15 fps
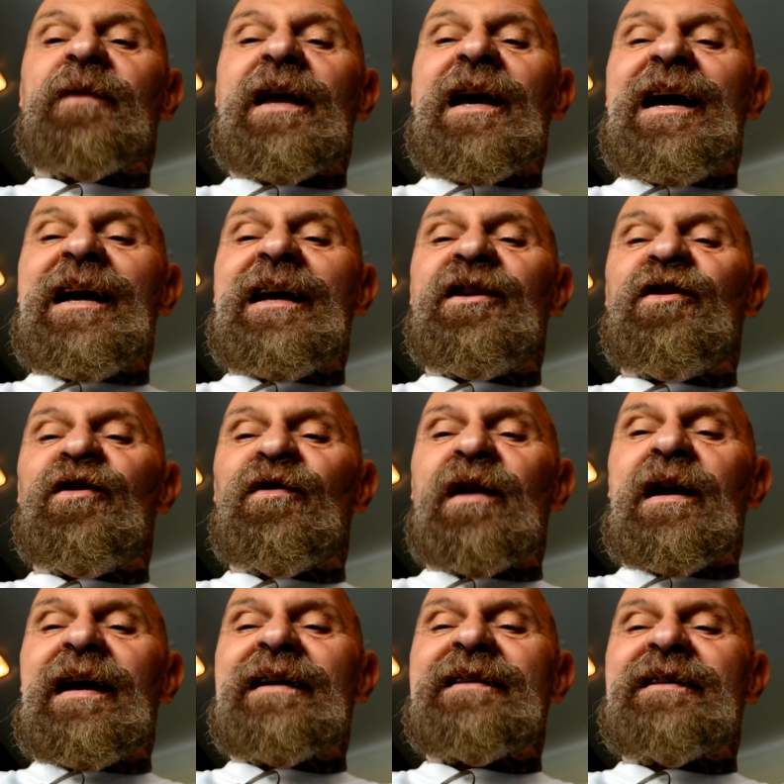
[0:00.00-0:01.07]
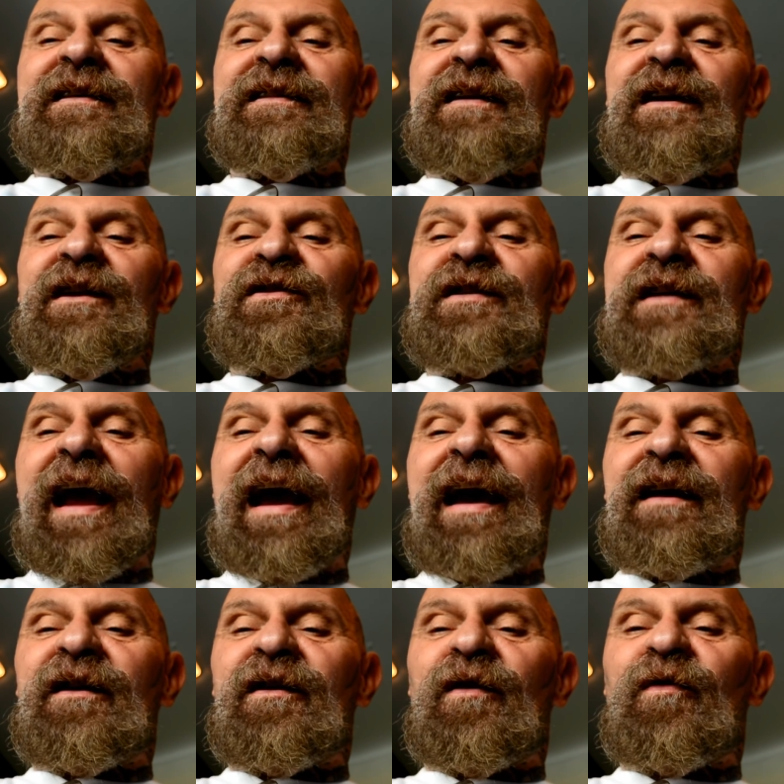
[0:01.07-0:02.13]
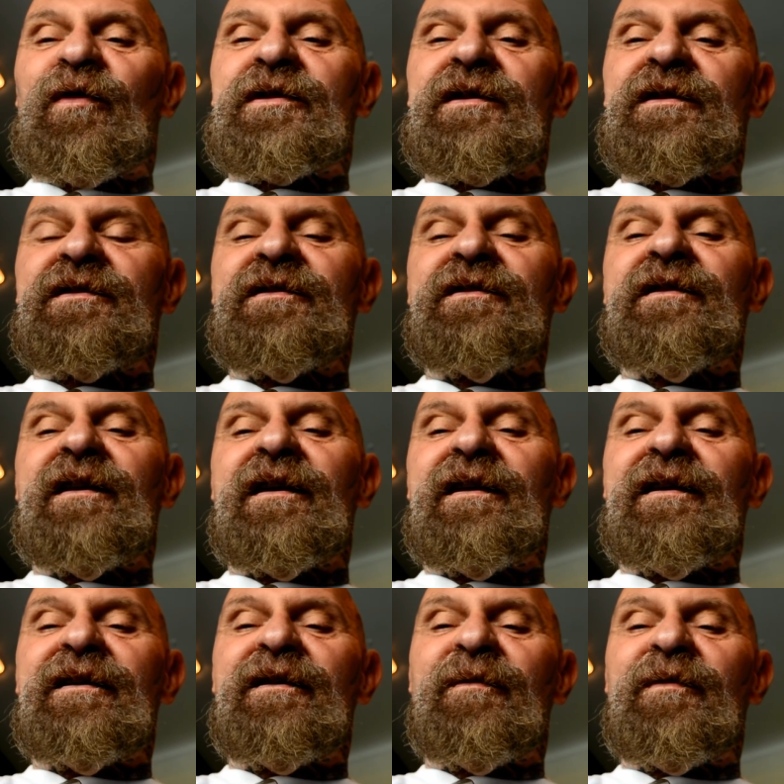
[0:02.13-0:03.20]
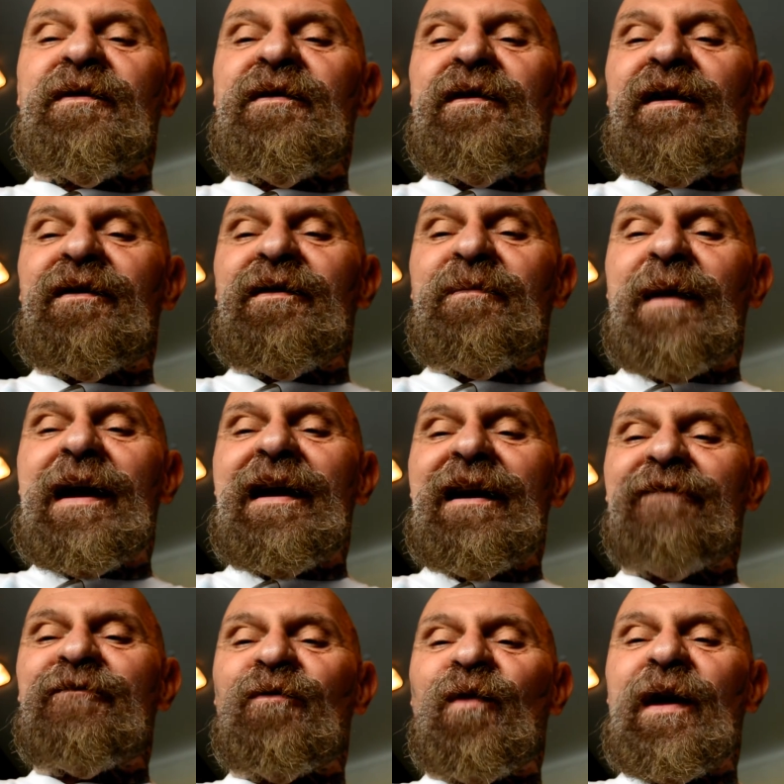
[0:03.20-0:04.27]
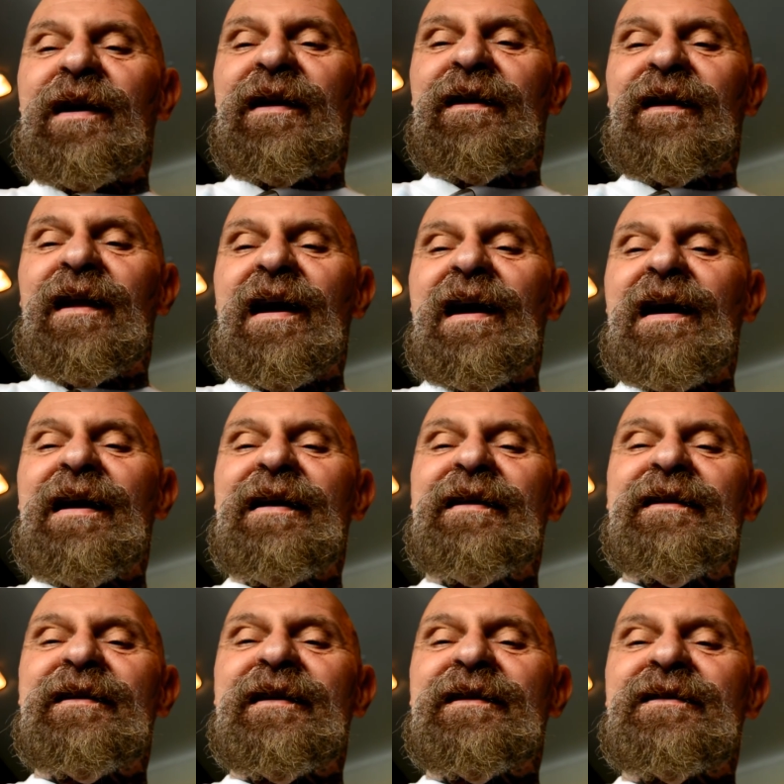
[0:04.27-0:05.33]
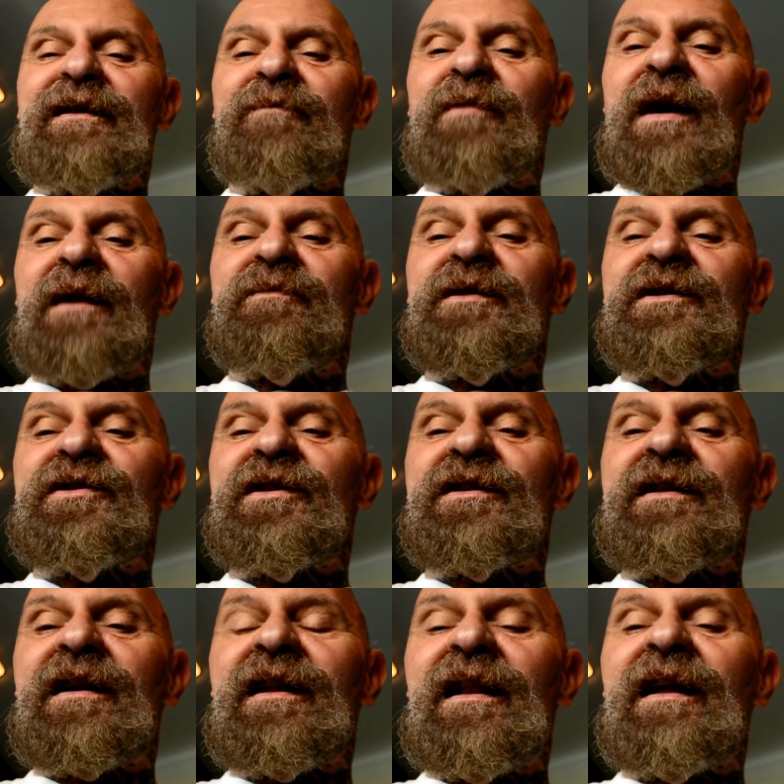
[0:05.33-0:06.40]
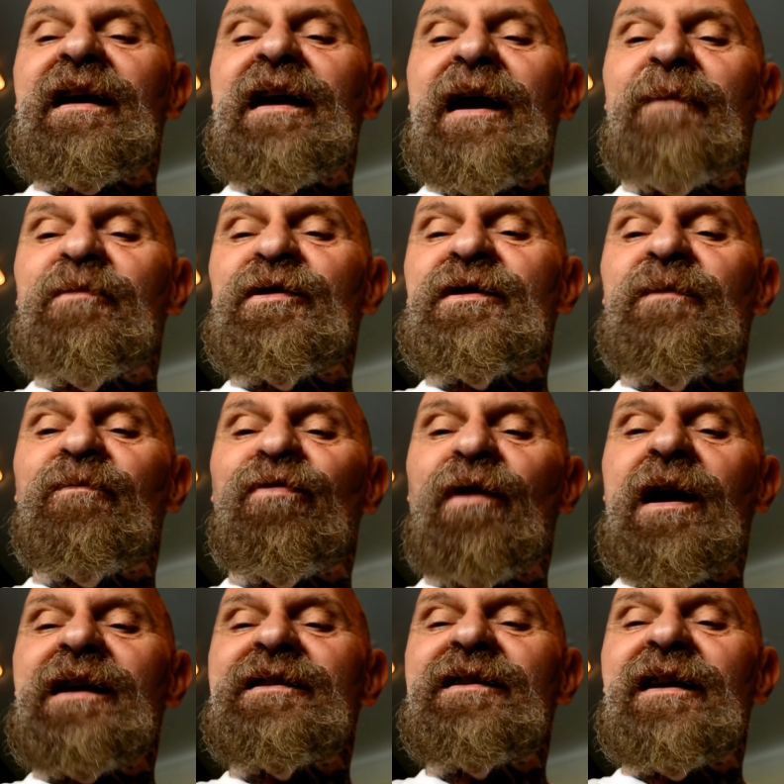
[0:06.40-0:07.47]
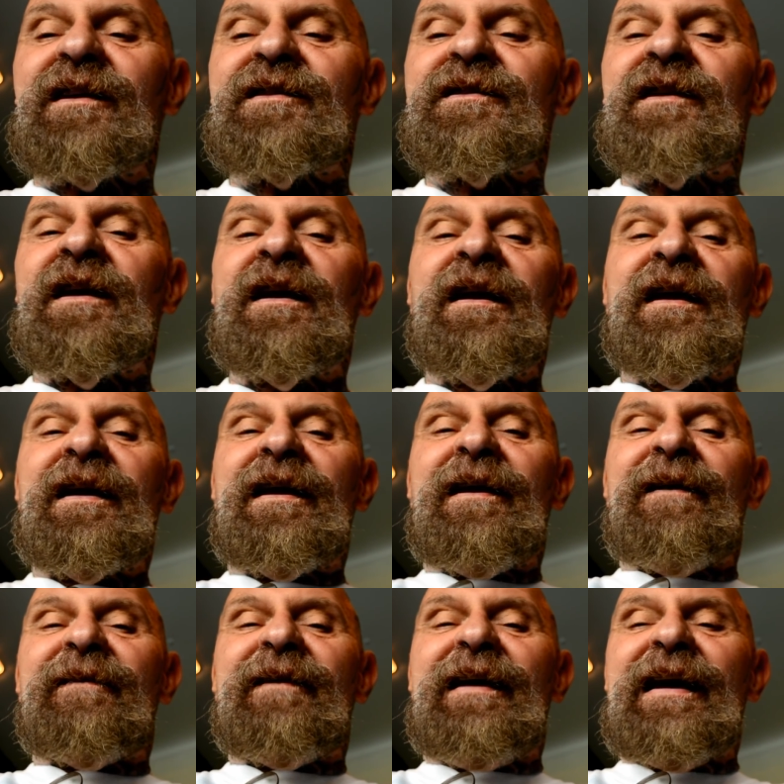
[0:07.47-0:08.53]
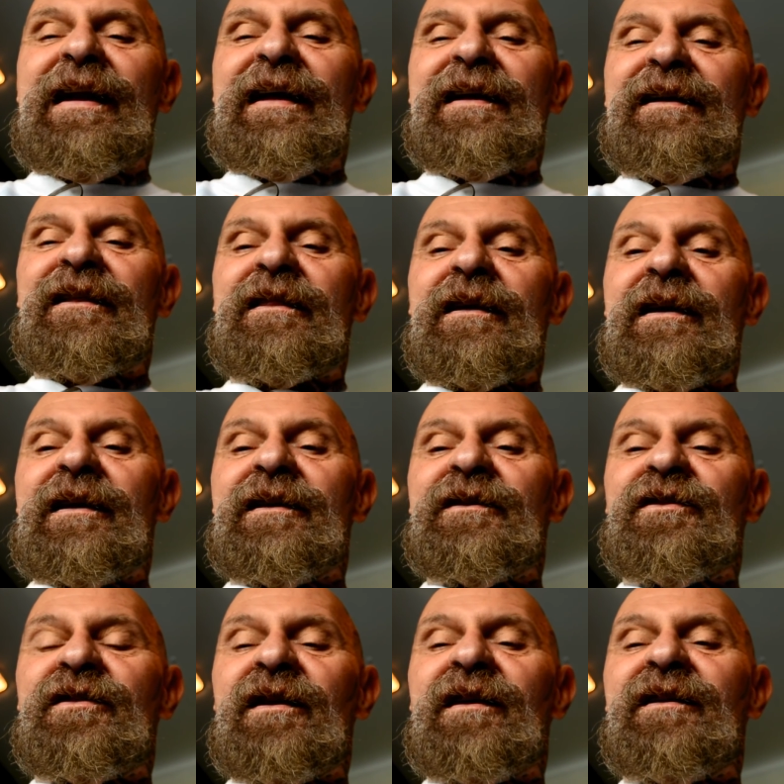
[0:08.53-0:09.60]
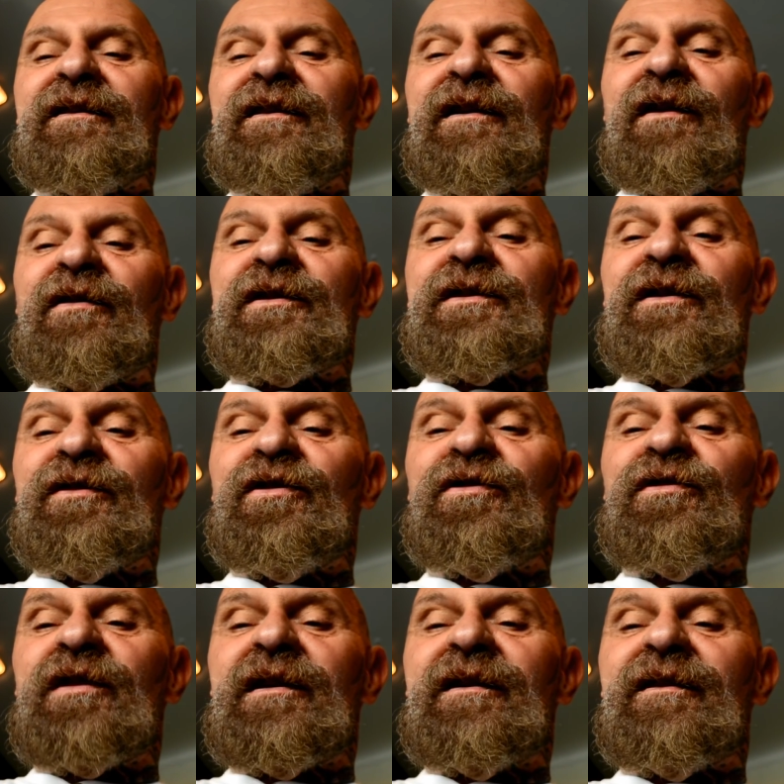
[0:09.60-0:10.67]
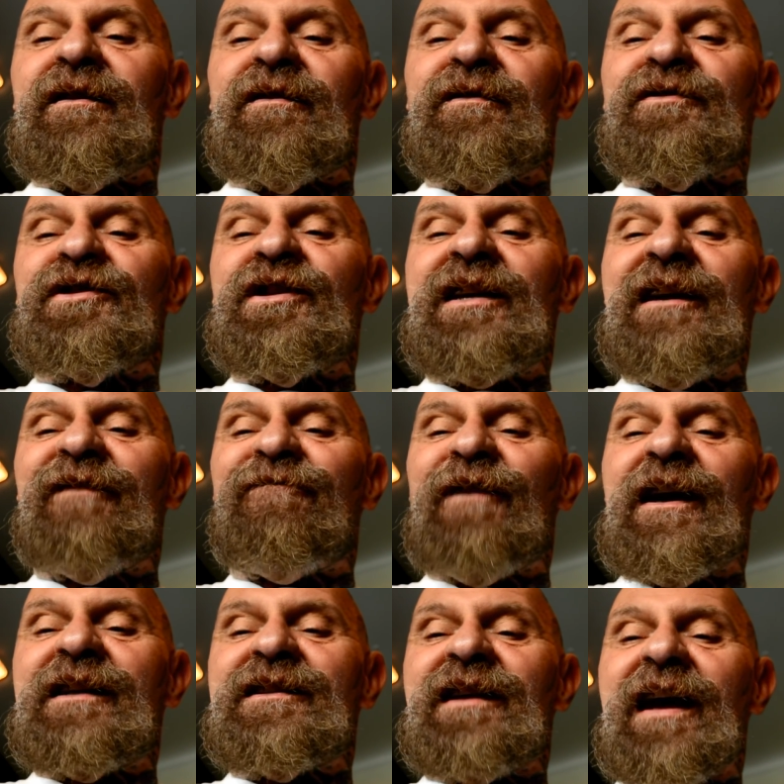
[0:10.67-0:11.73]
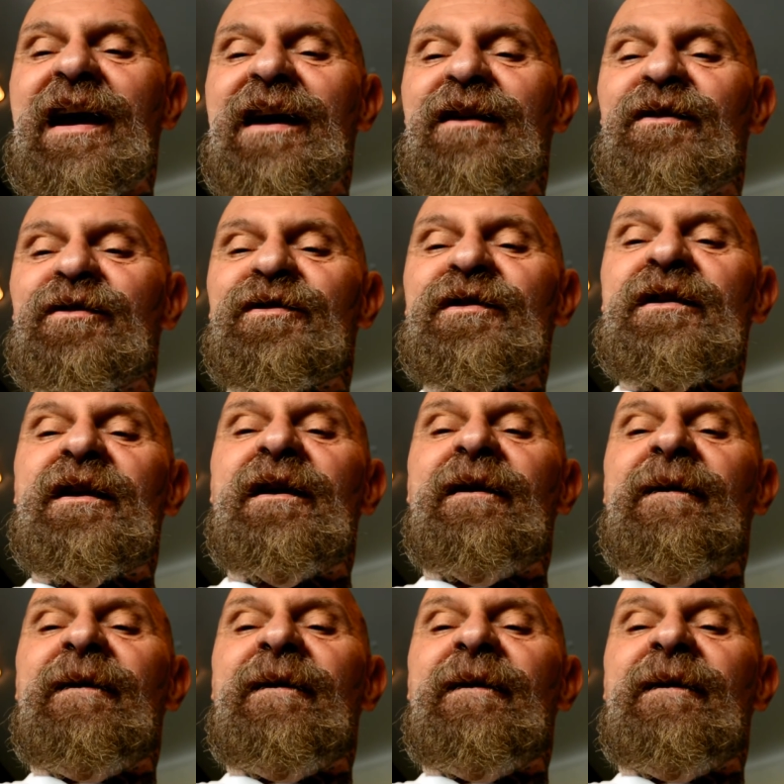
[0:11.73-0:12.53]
and utilizing their scanner, which is, uh, you know, you may have to wait in line and then sometimes it's just a cumbersome process getting the thing, to, you know, because they're usually they're sheet-fed scanners,